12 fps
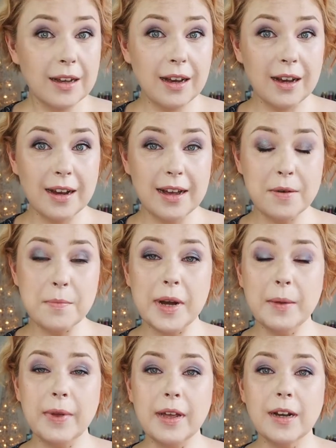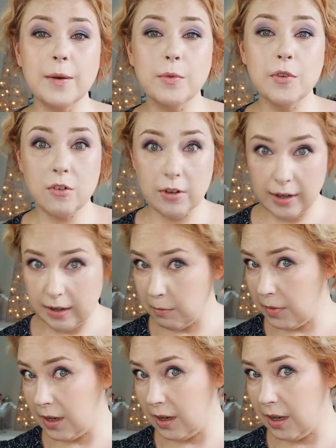I have my makeup on and
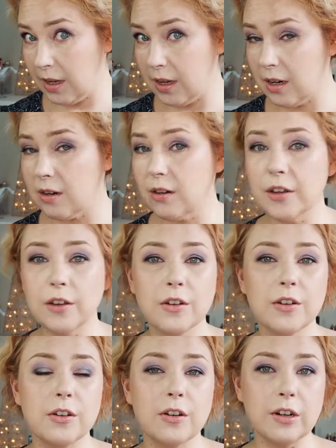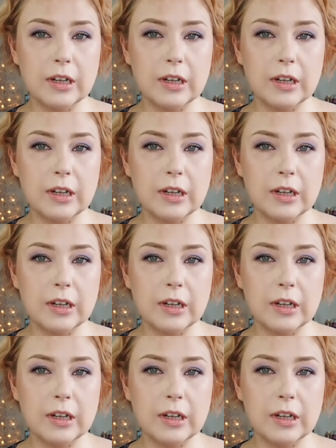my hair curled,